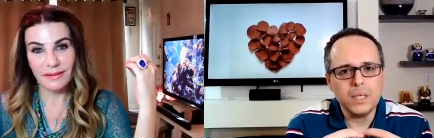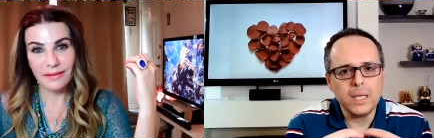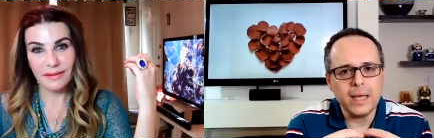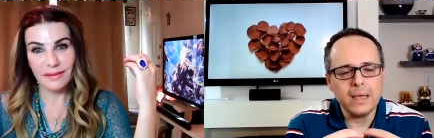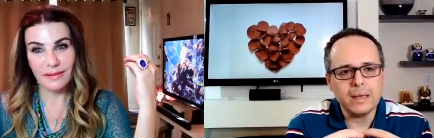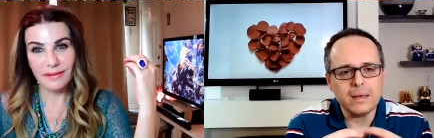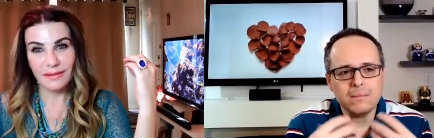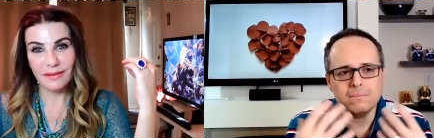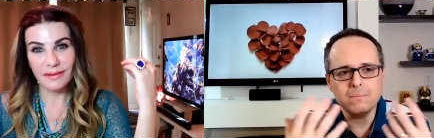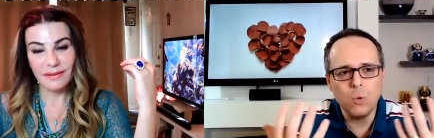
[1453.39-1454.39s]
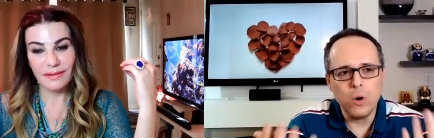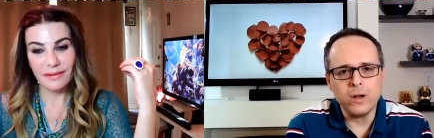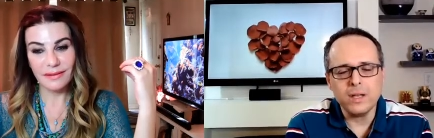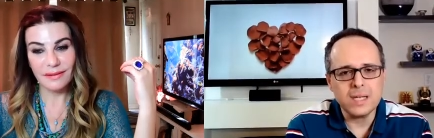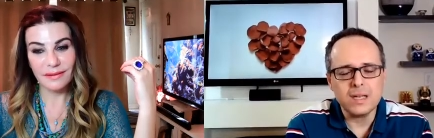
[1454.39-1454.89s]
Speaker 1: like,
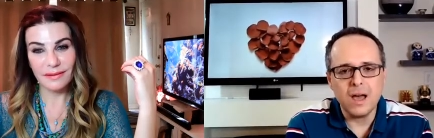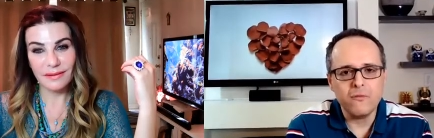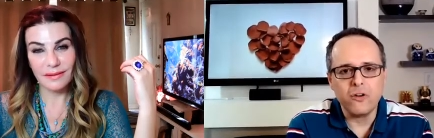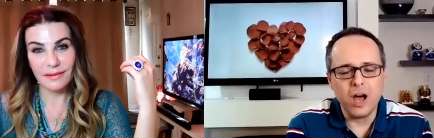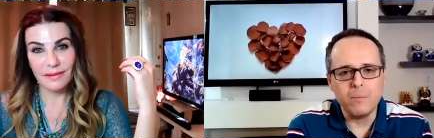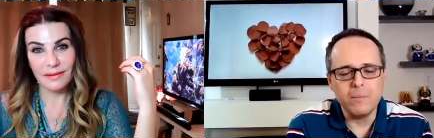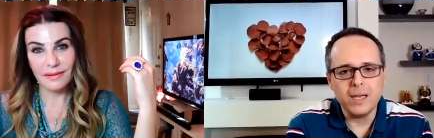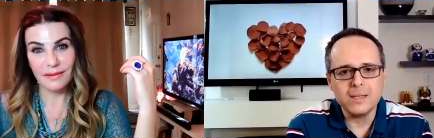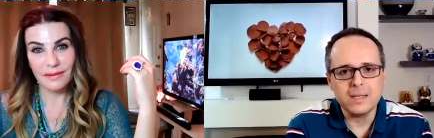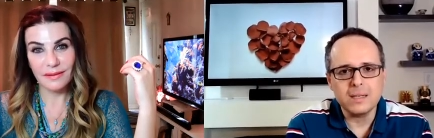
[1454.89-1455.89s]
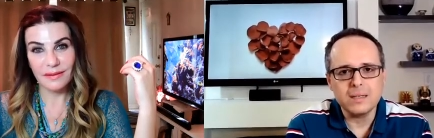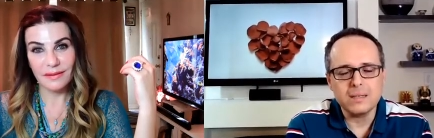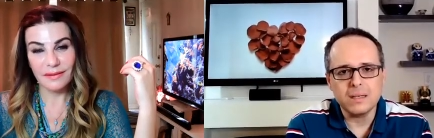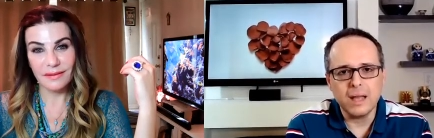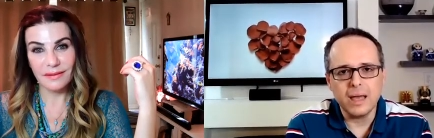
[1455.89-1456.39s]
where does it come from? Is it
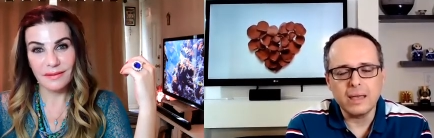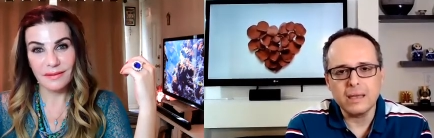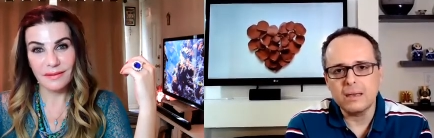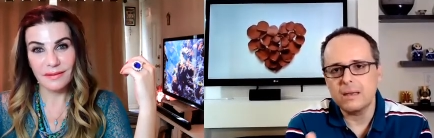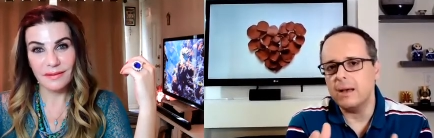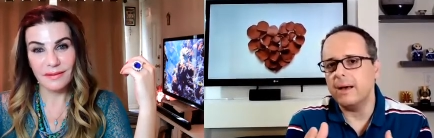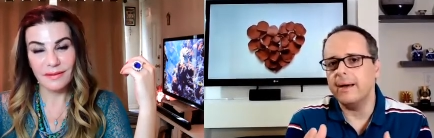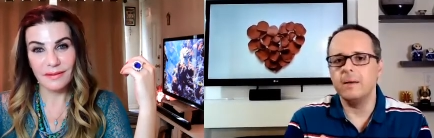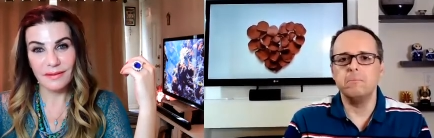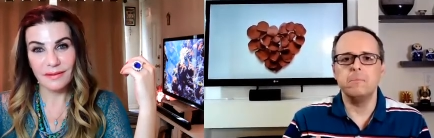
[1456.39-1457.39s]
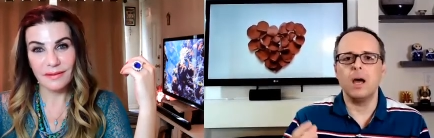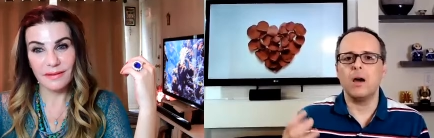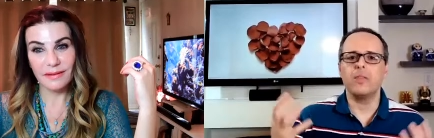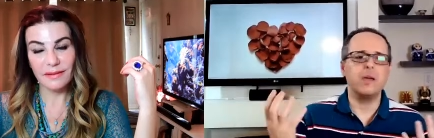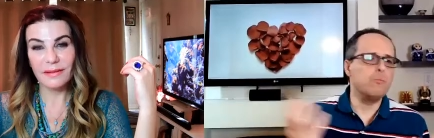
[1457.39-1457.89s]
like, um,
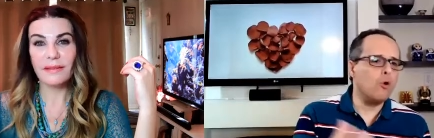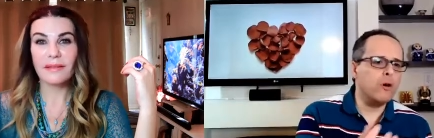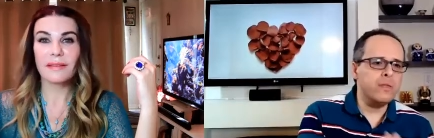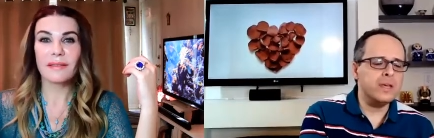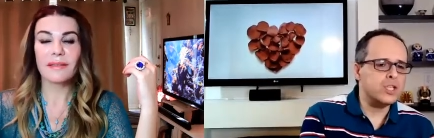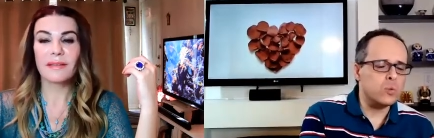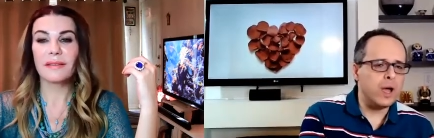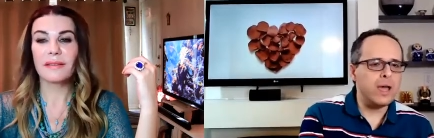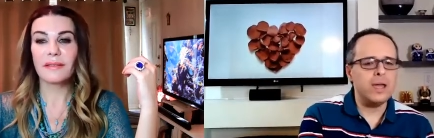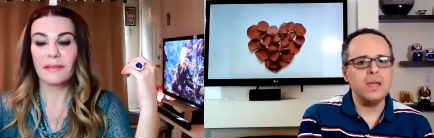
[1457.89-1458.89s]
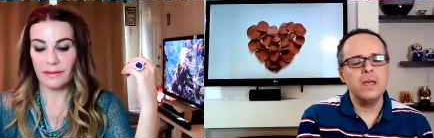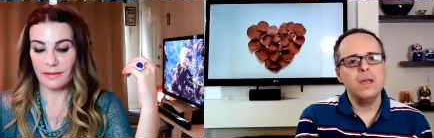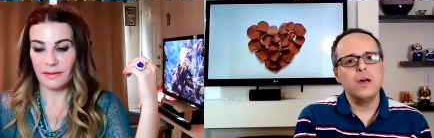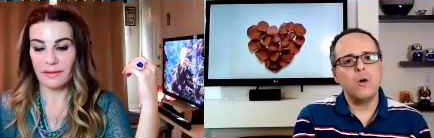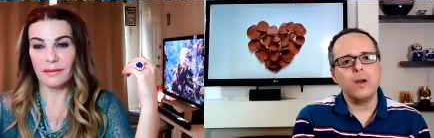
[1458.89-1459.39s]
are they born this way?
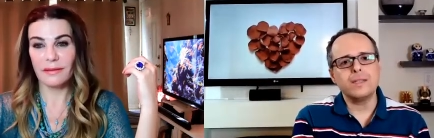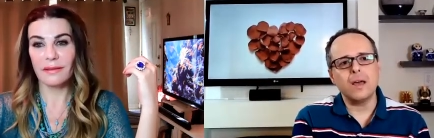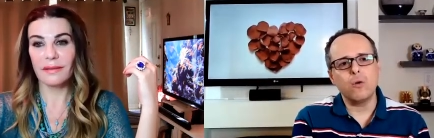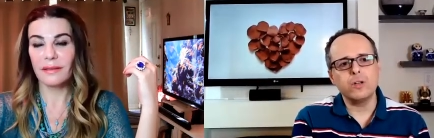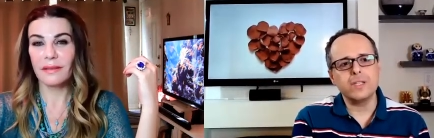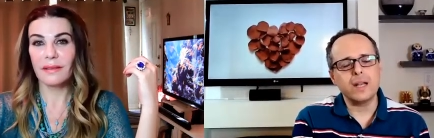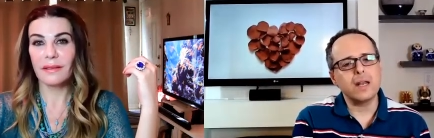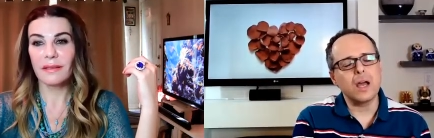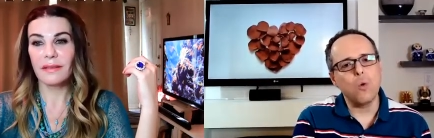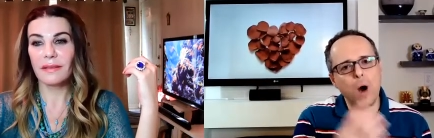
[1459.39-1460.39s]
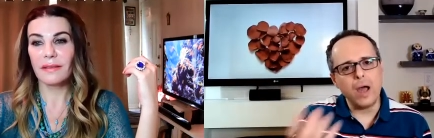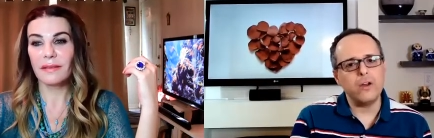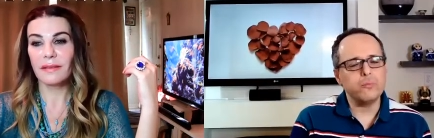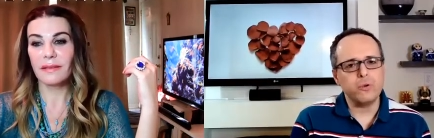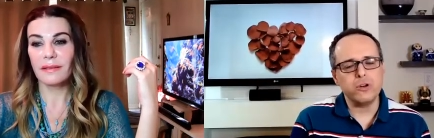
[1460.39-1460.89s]
Or is, or is it an
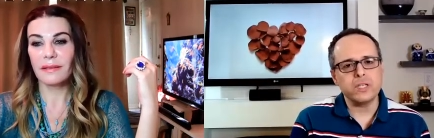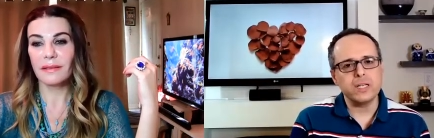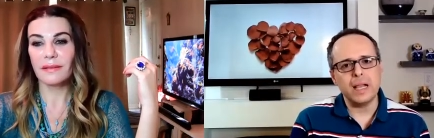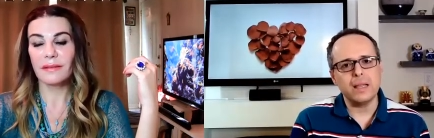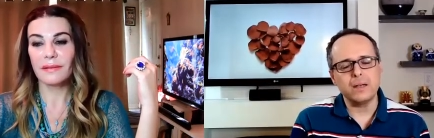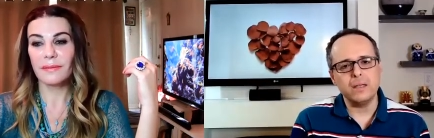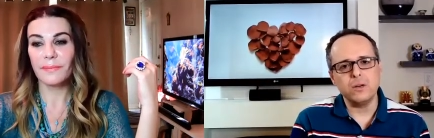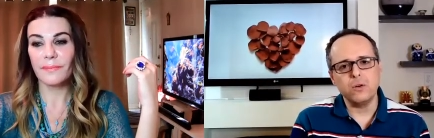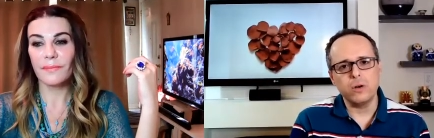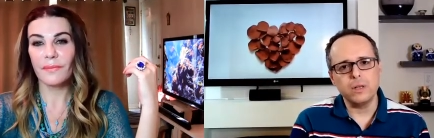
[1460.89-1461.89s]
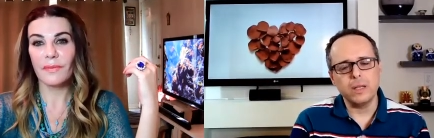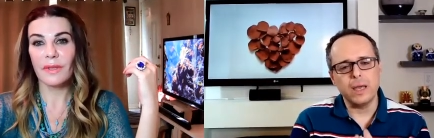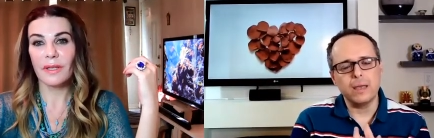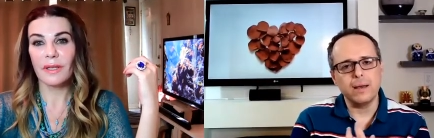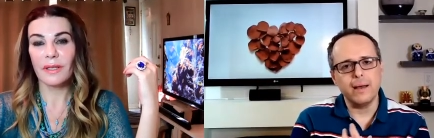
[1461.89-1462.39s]
acquired personality, or
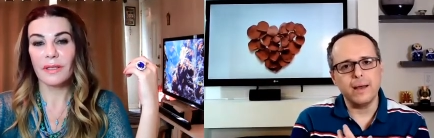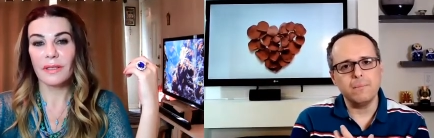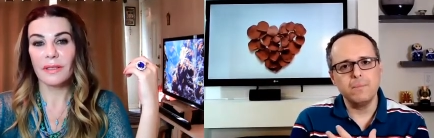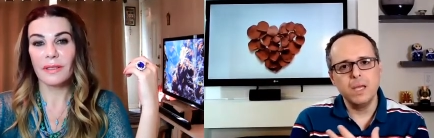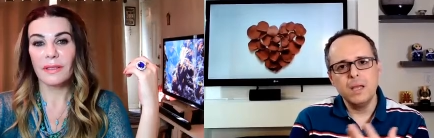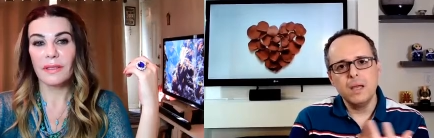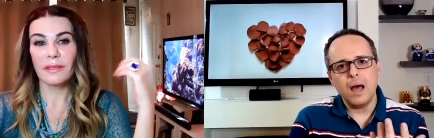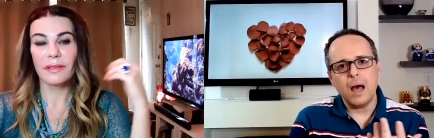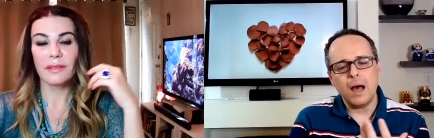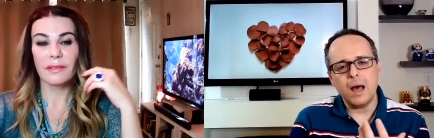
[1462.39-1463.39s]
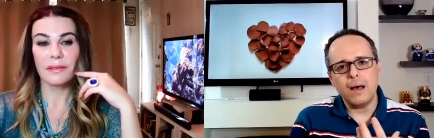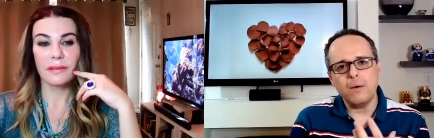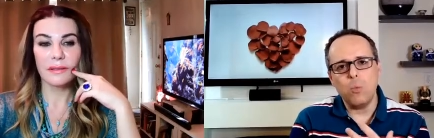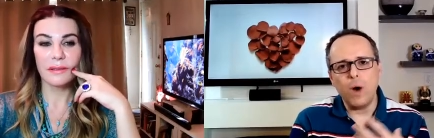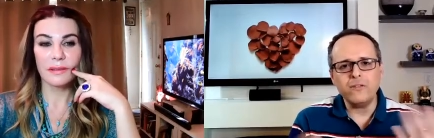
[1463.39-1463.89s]
like, um,
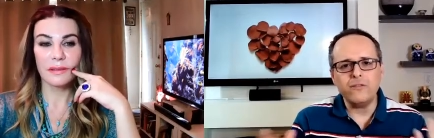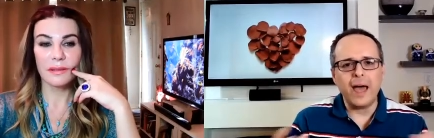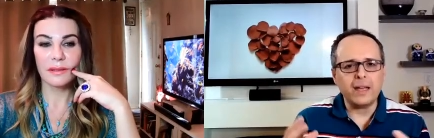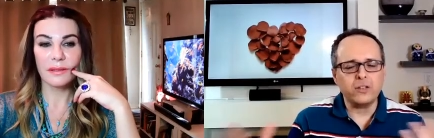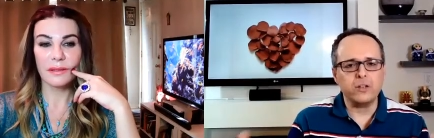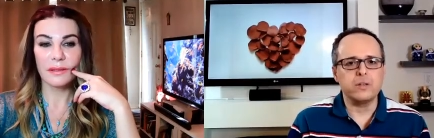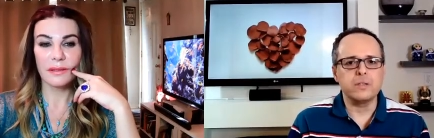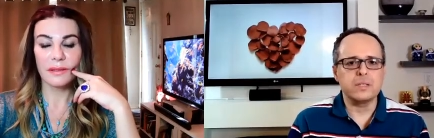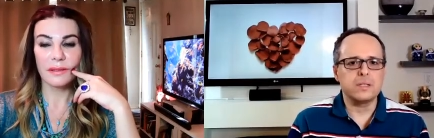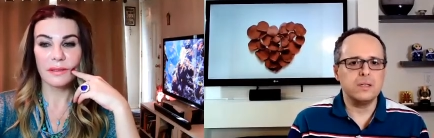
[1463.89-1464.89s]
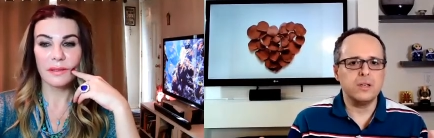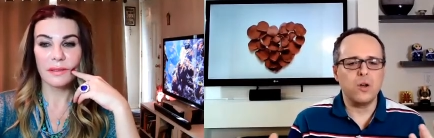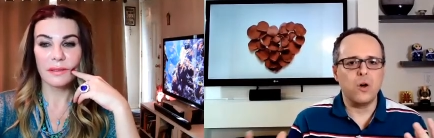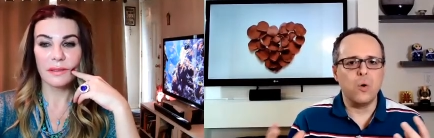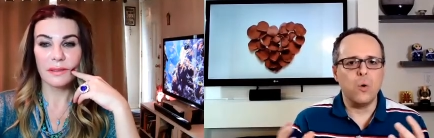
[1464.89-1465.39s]
what factors, you
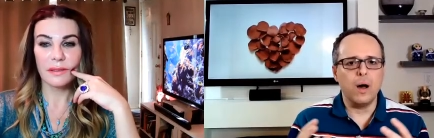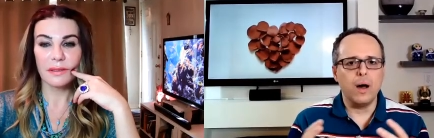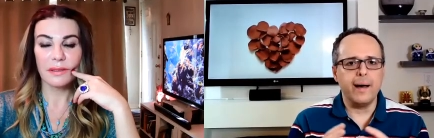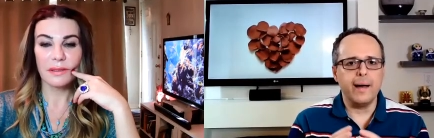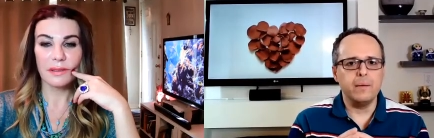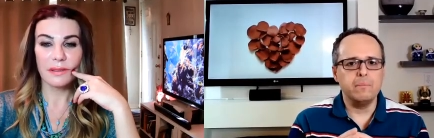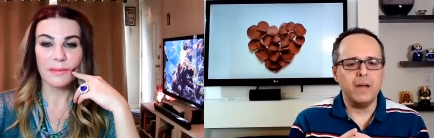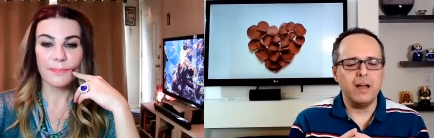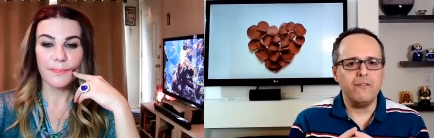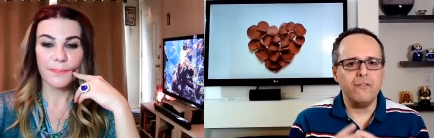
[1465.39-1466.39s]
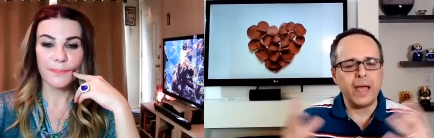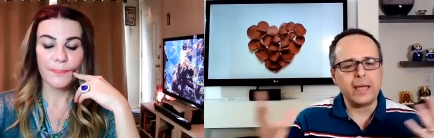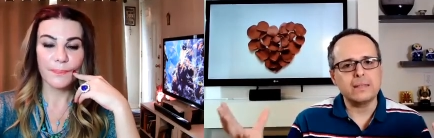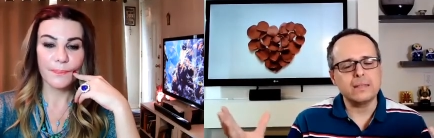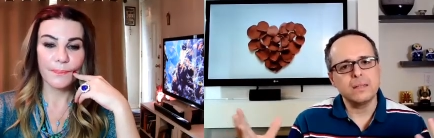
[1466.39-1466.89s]
know, um, affect